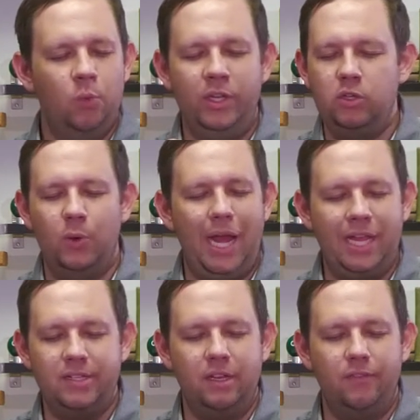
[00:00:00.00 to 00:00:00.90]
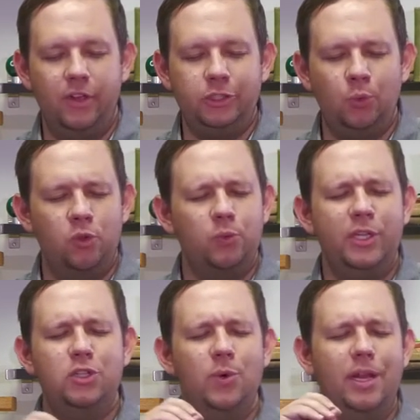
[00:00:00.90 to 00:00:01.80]
We do it as individuals.
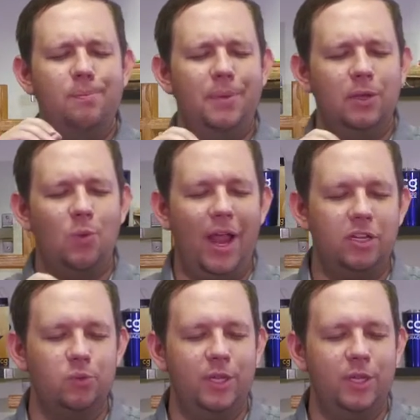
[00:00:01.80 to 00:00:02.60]
We do it in big ways.